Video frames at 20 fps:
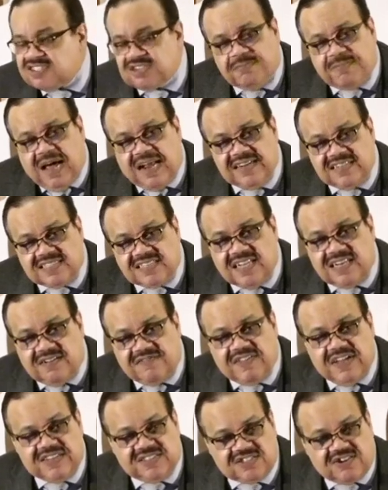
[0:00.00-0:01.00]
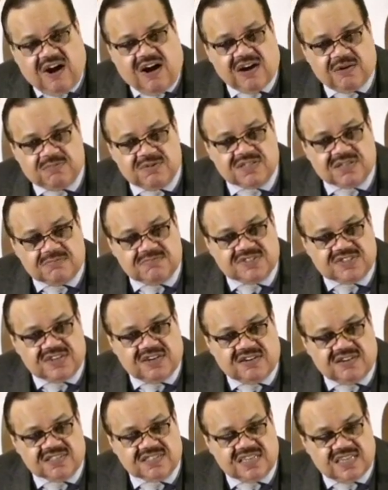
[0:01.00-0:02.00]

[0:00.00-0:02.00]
Somebody said if they started with themselves,